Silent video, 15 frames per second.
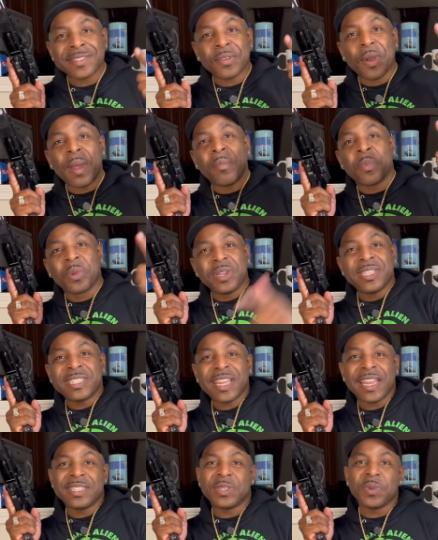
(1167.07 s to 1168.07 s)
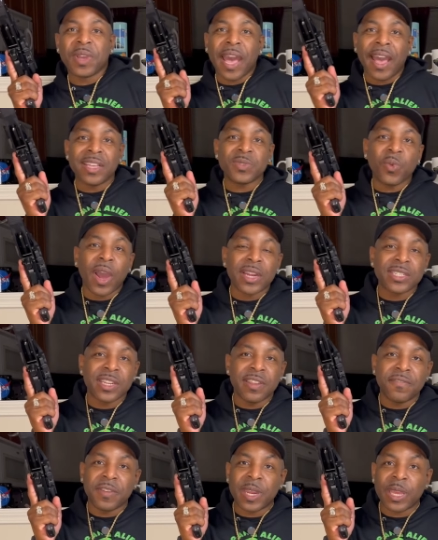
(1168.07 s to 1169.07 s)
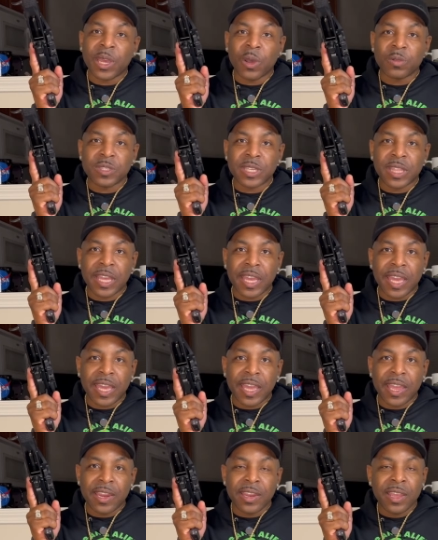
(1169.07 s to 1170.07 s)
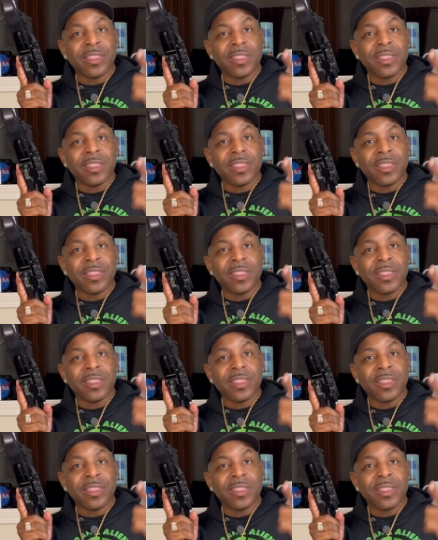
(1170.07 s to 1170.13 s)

so I appreciate you guys watching the video to the end.